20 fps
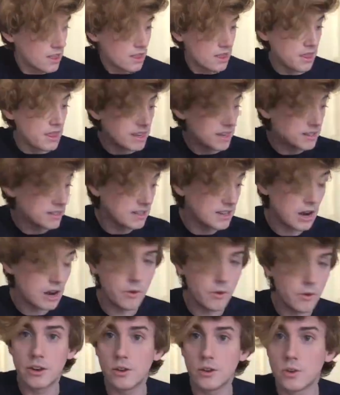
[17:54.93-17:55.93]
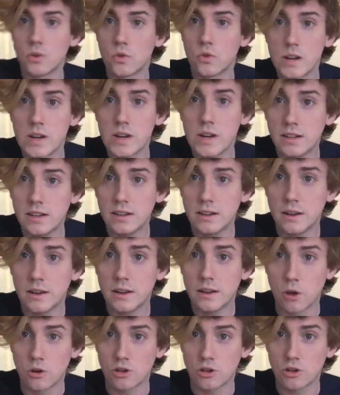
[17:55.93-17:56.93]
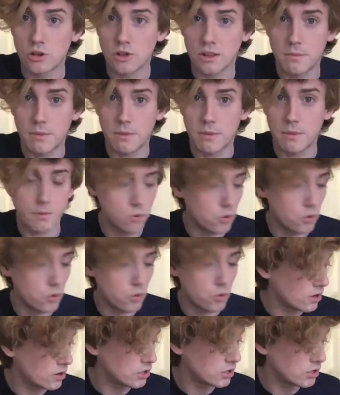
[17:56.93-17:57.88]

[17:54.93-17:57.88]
This is now a little green potion in the bottom corner,